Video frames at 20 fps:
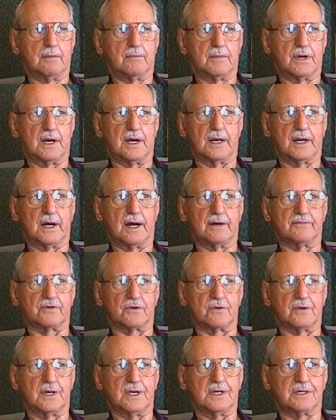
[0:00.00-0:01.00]
married Iva
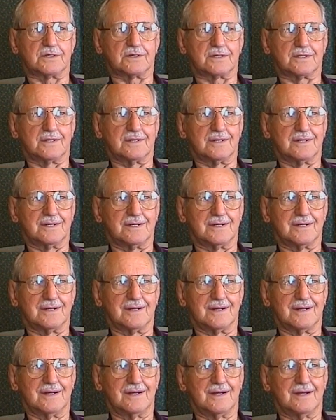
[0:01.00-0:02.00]
Rakes
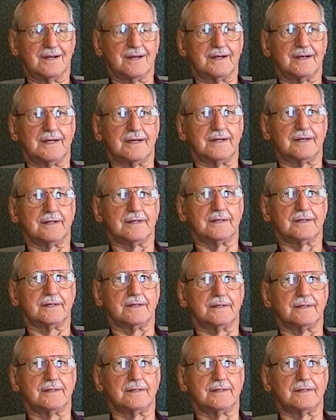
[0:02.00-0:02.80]
in